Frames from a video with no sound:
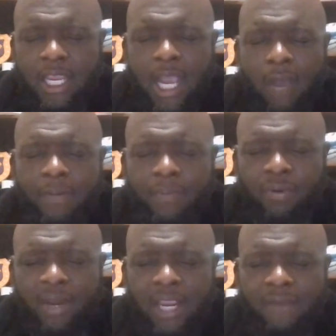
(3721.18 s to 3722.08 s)
we
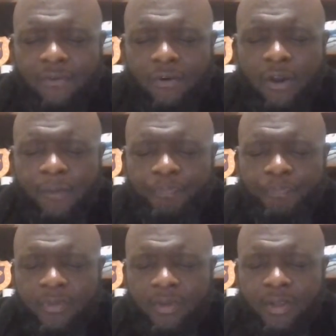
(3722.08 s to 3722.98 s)
pray for
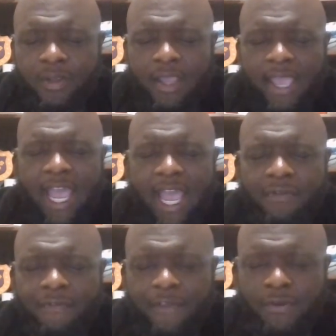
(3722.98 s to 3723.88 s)
our
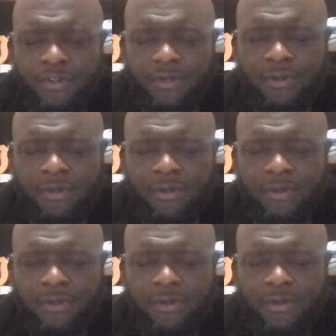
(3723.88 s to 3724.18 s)
future,